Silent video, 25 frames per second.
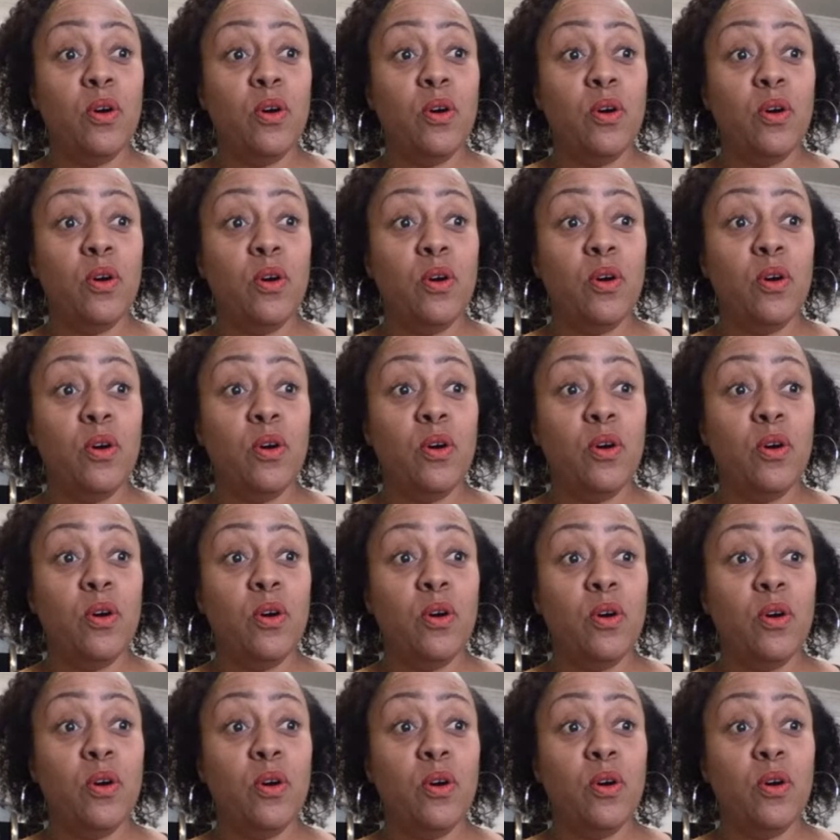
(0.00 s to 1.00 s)
I can't remember
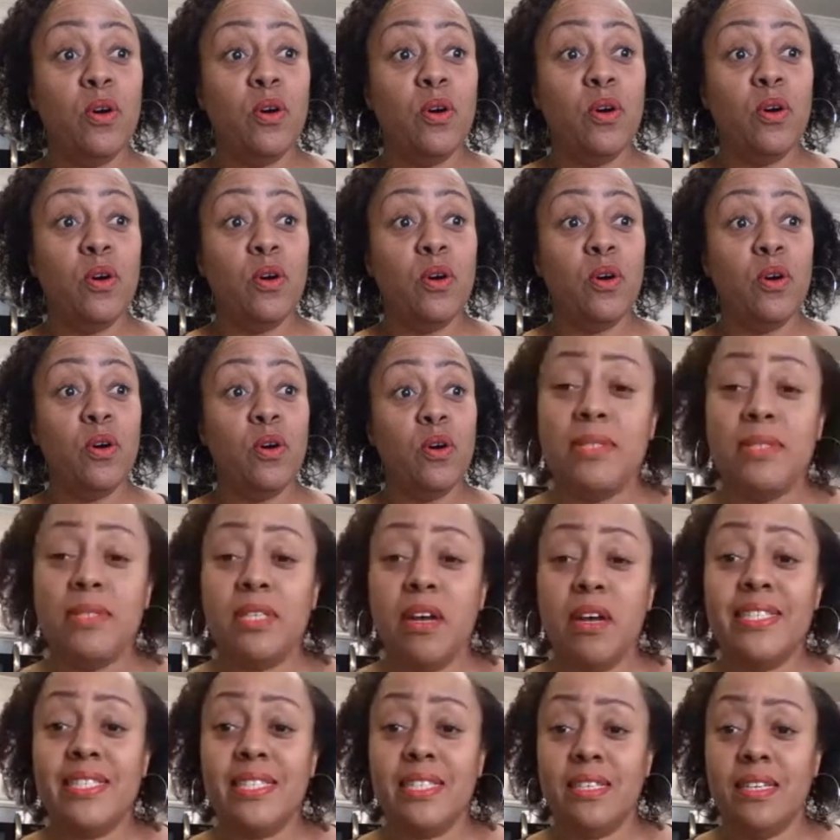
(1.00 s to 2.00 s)
your first name. I'm sorry.
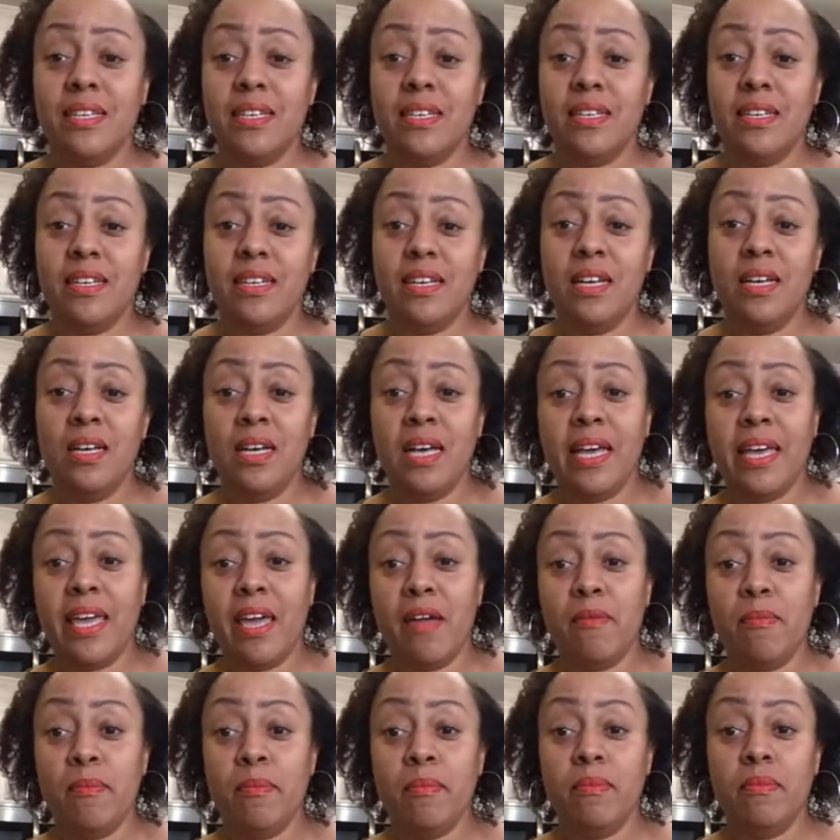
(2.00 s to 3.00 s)

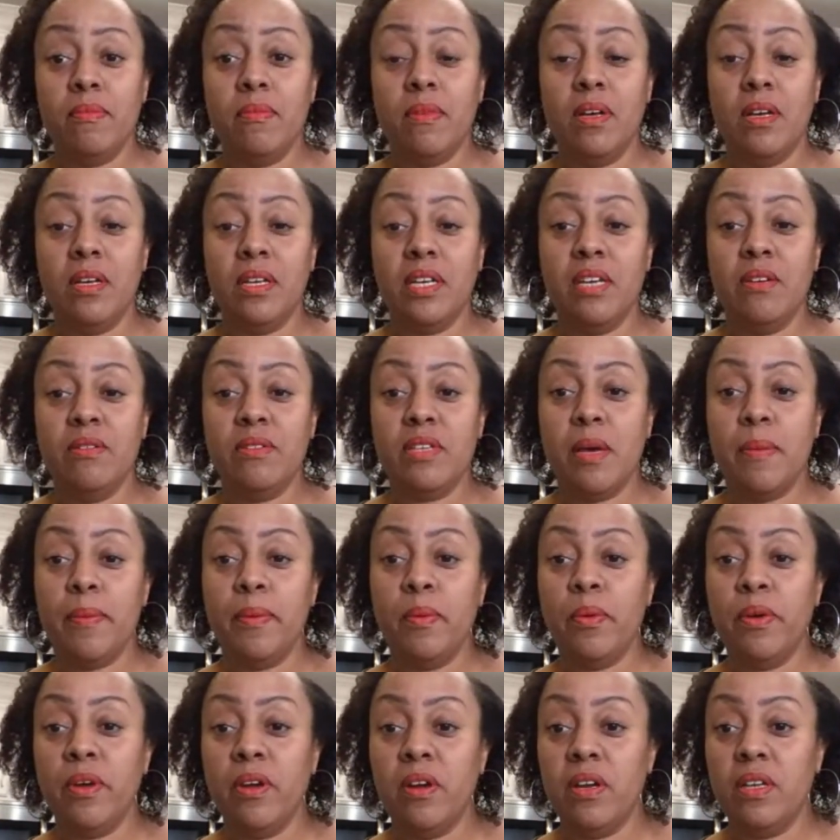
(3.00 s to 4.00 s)
Can you tell us
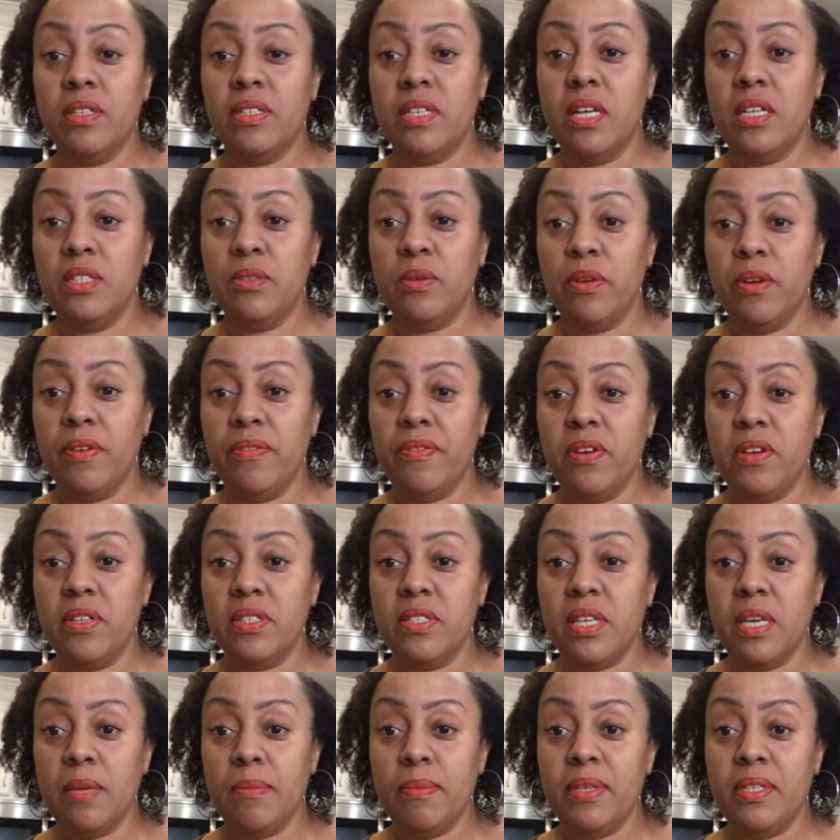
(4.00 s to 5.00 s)
what your first
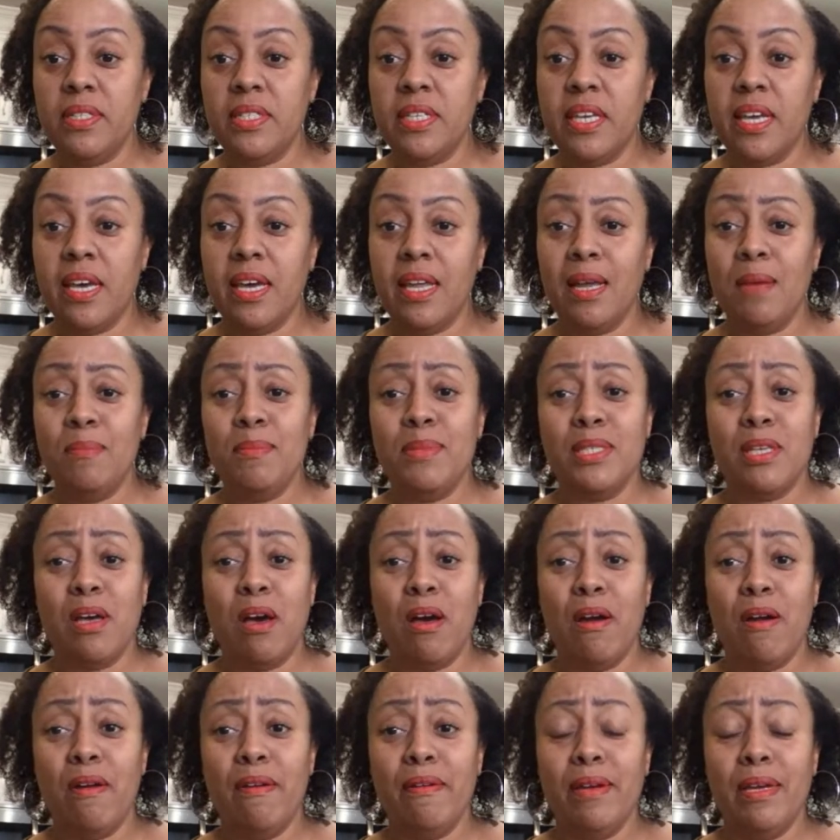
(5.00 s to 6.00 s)
name is again? I'm
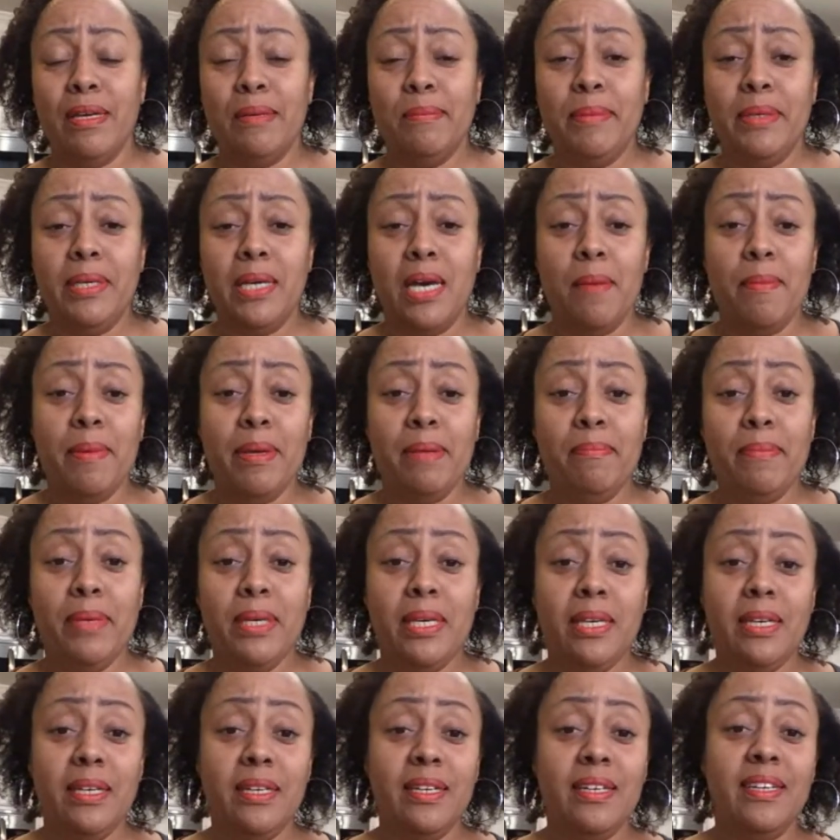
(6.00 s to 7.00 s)
sorry. Becoming
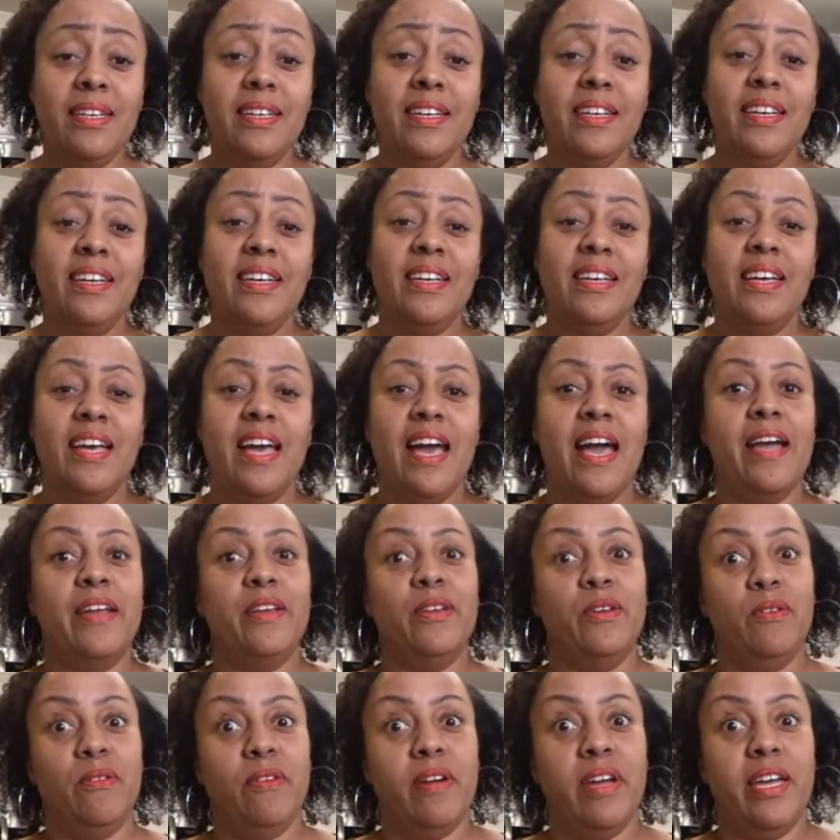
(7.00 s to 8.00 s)
me. I
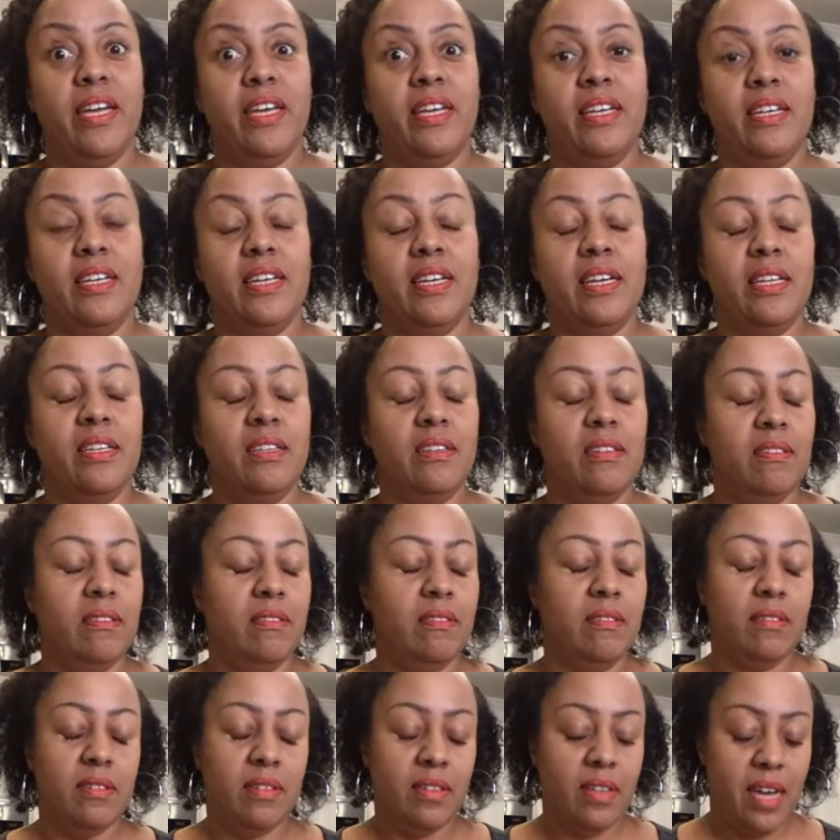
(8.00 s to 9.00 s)
know, right? I
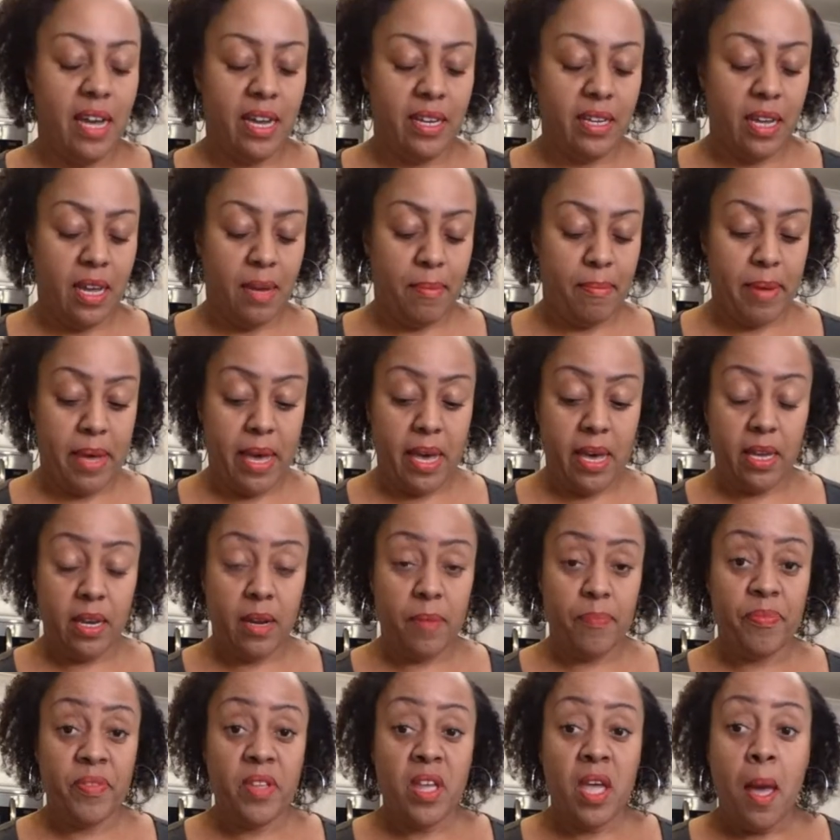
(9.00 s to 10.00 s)
know. I'm bad.
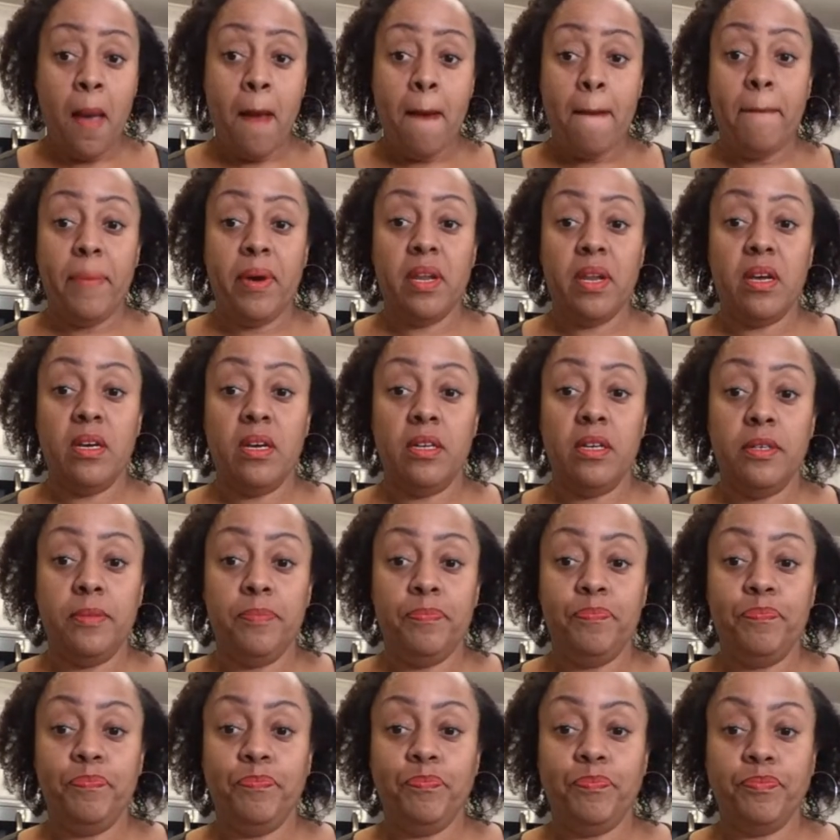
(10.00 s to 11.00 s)
But
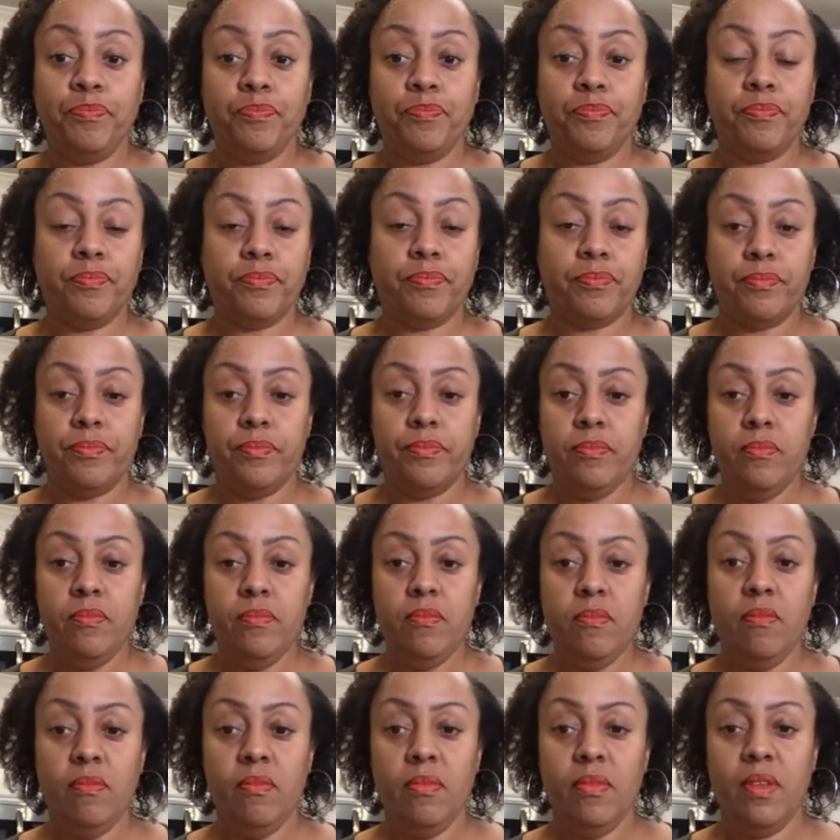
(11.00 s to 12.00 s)
oh,
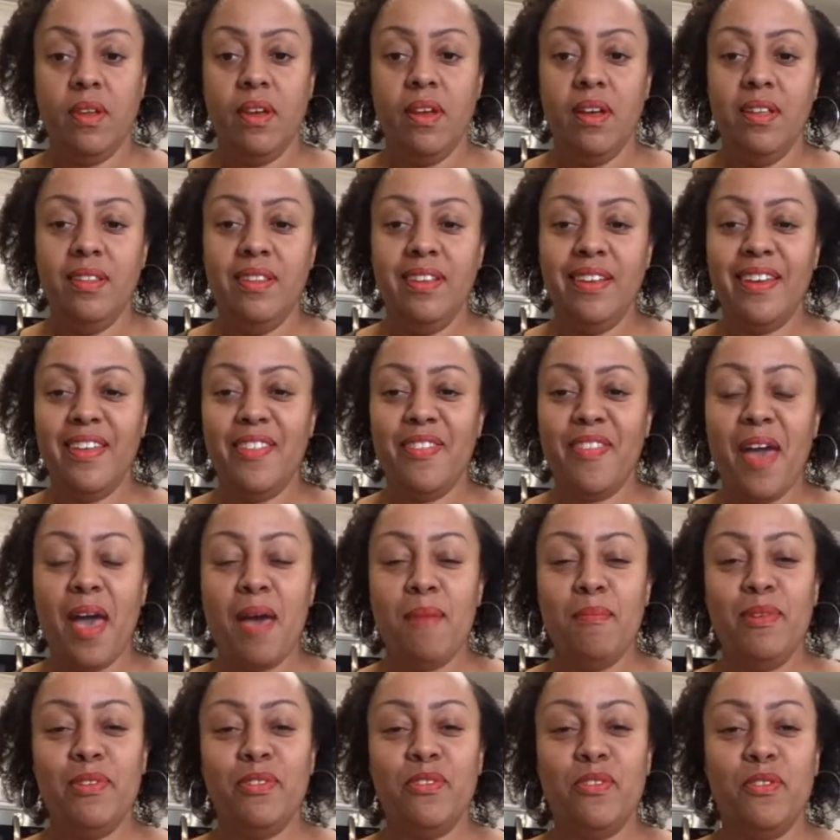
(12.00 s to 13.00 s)
look at
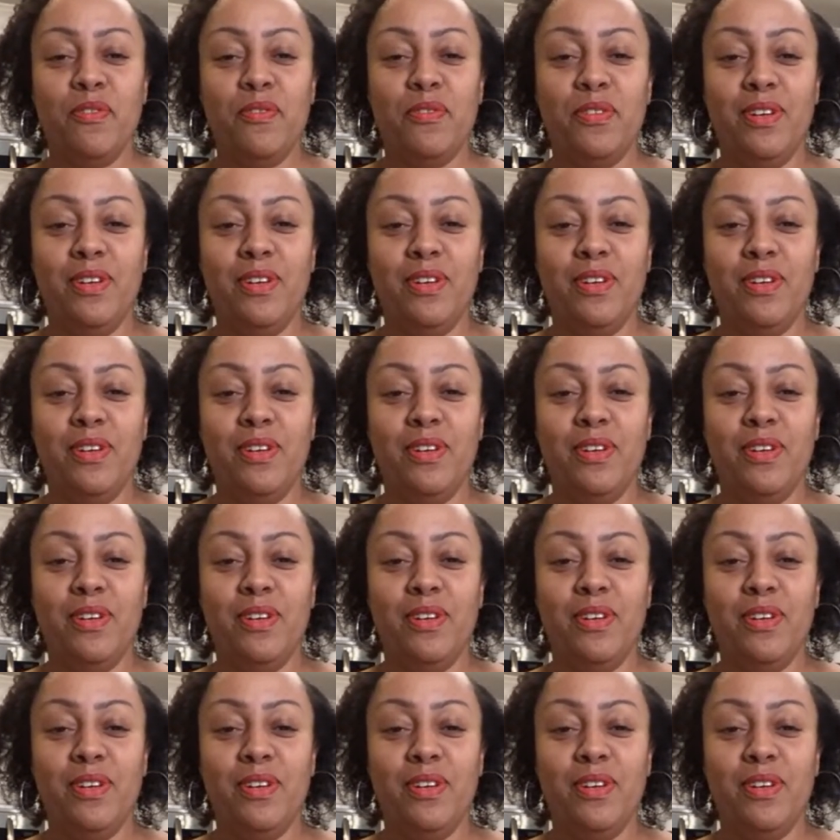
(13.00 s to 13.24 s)
that, Mr.